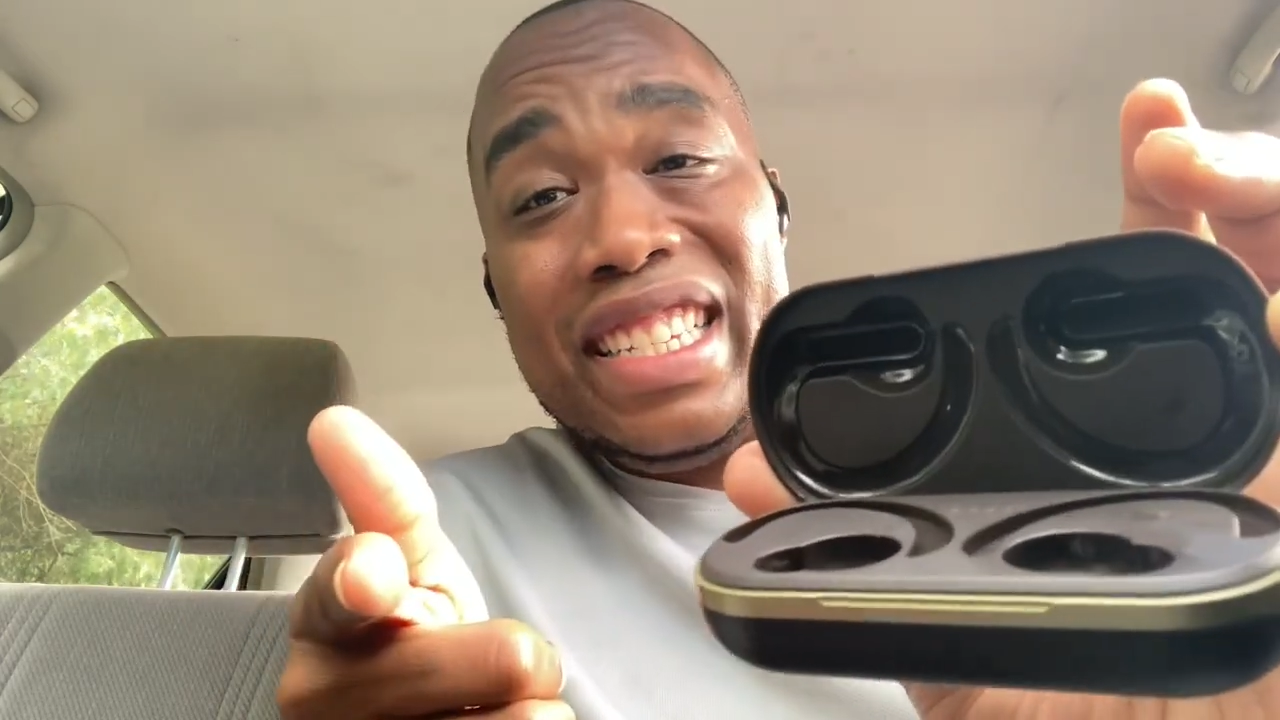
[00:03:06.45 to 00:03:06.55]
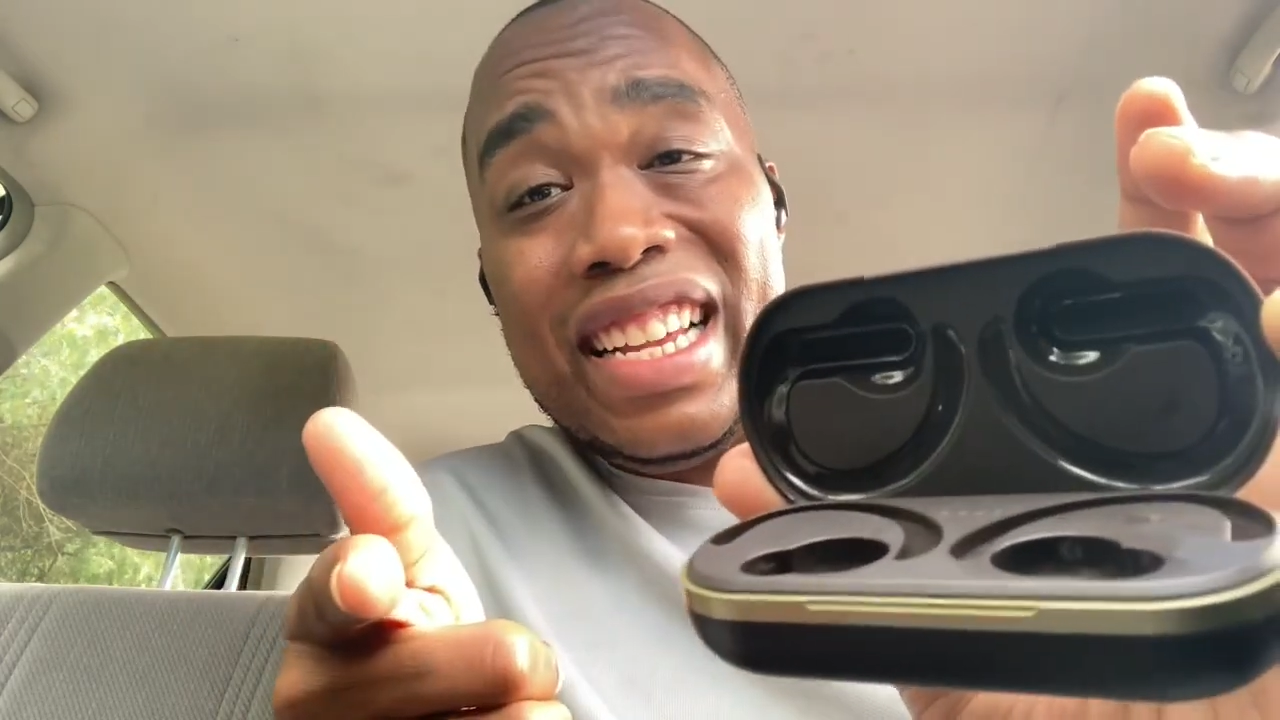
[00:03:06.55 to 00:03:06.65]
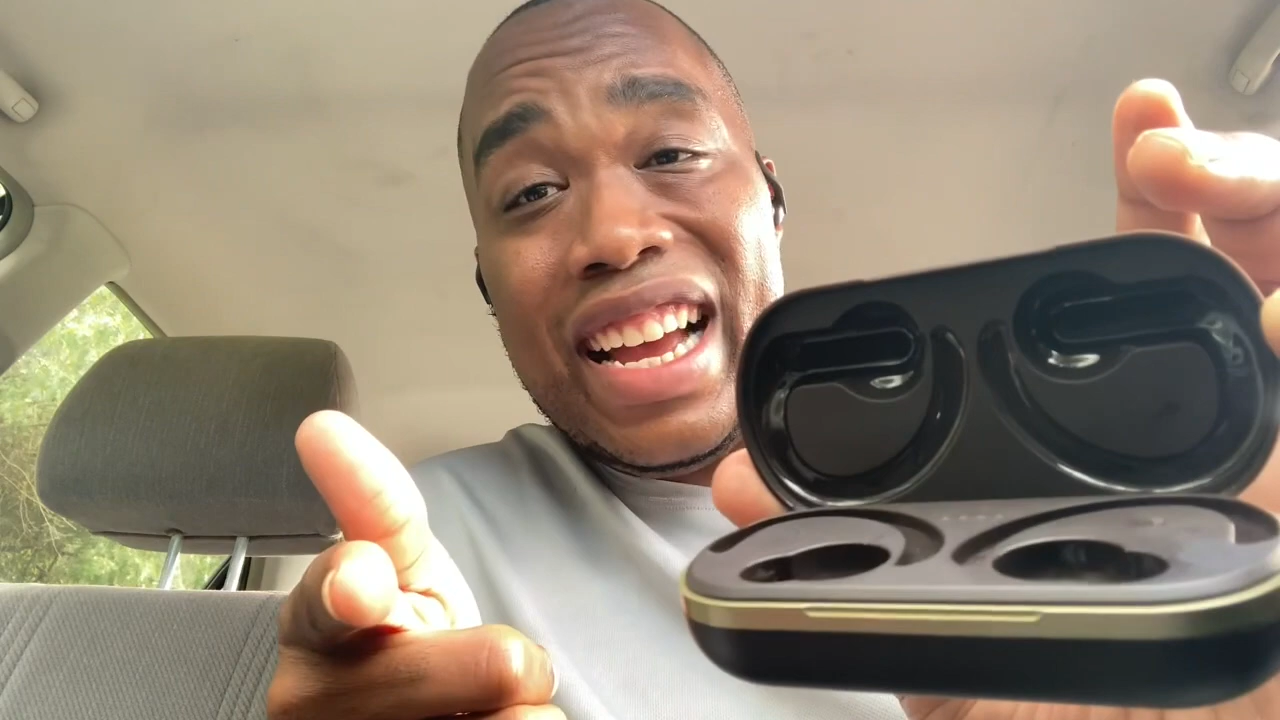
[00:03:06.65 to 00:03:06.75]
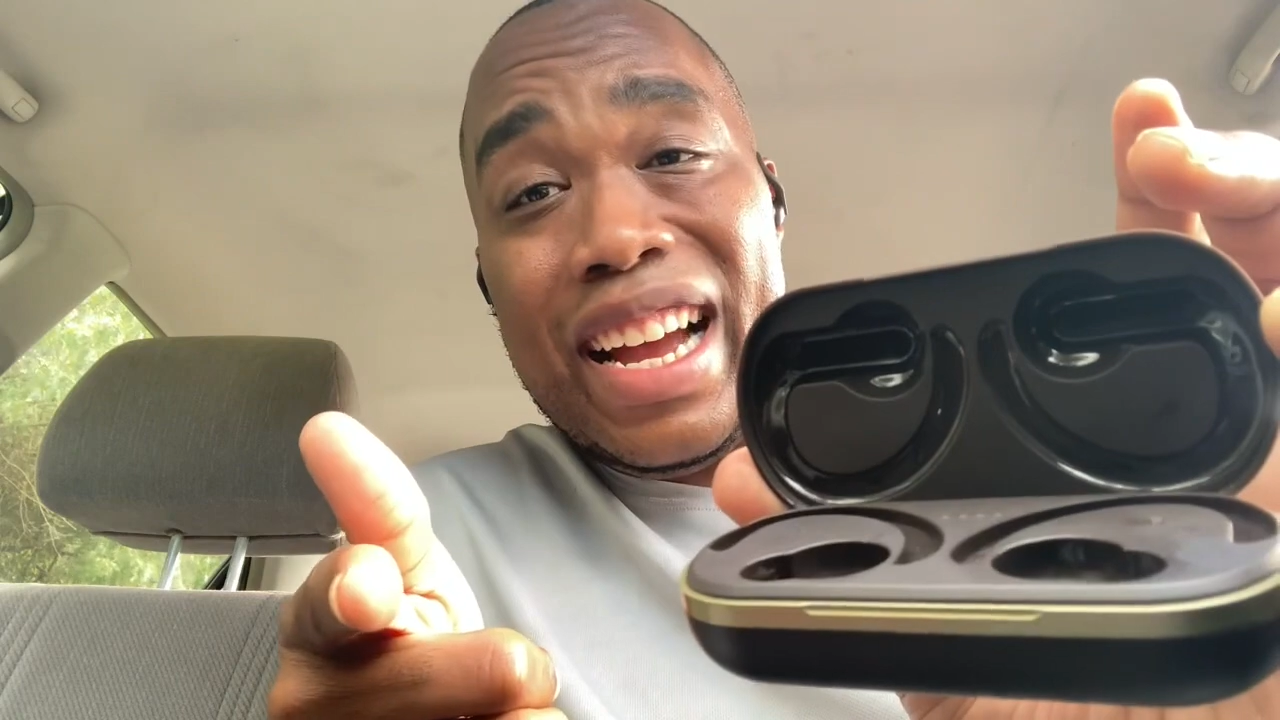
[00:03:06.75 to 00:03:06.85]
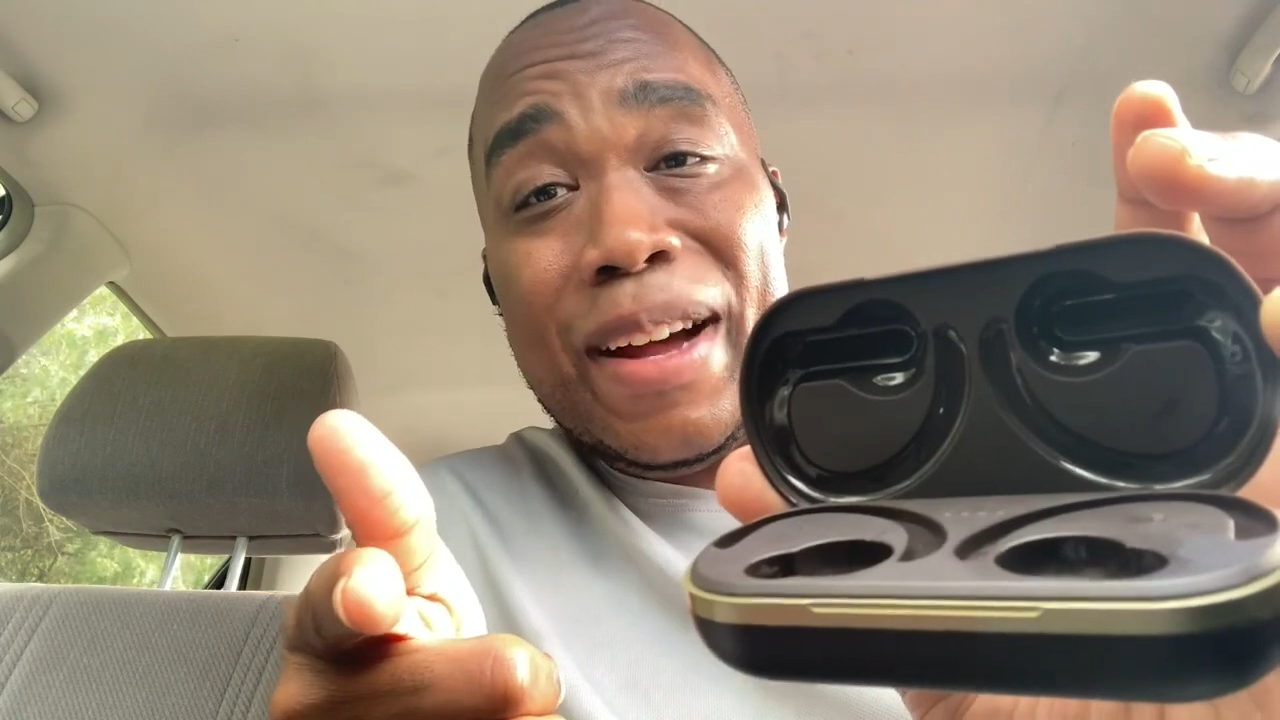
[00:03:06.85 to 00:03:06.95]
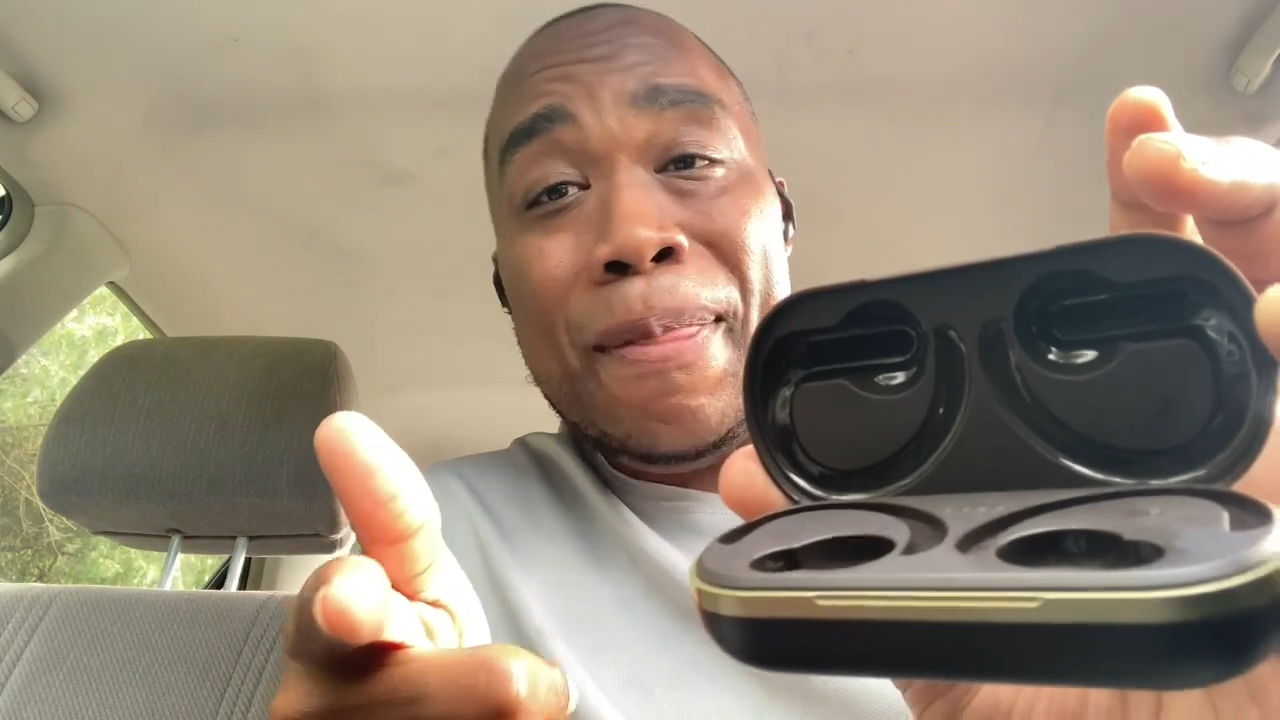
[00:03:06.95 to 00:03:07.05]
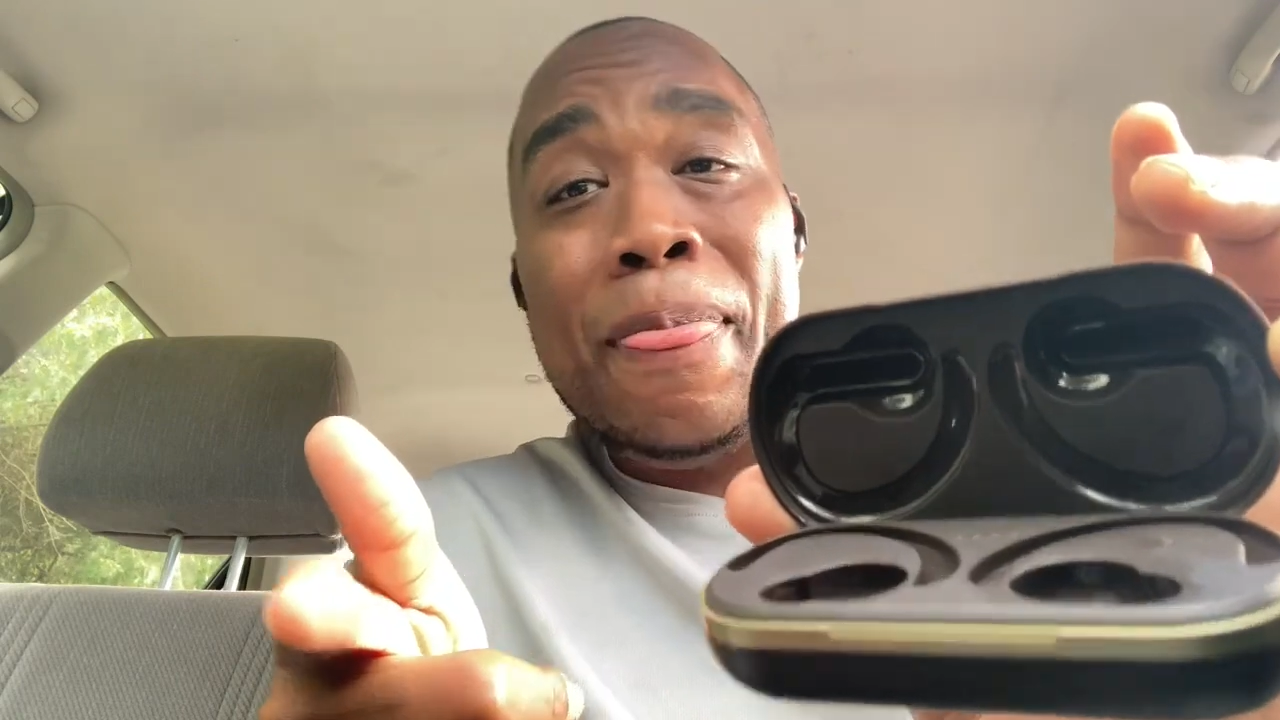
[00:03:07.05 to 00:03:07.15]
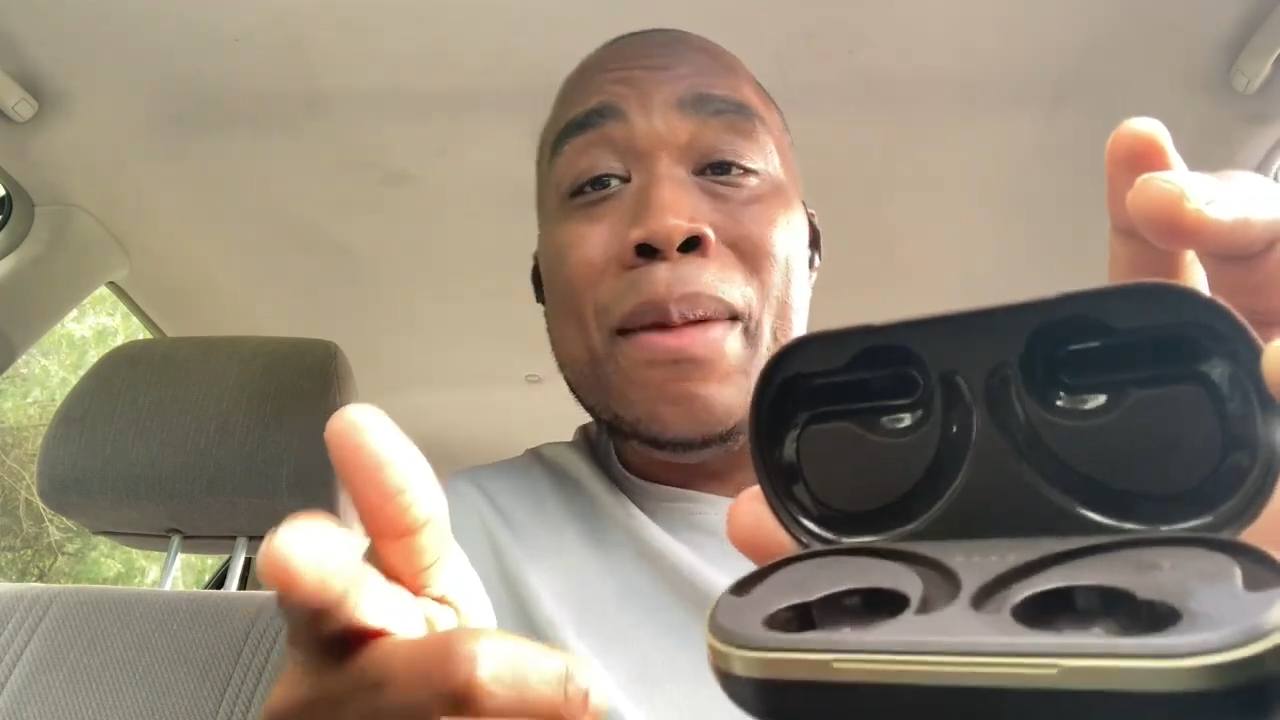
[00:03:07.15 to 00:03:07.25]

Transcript: time,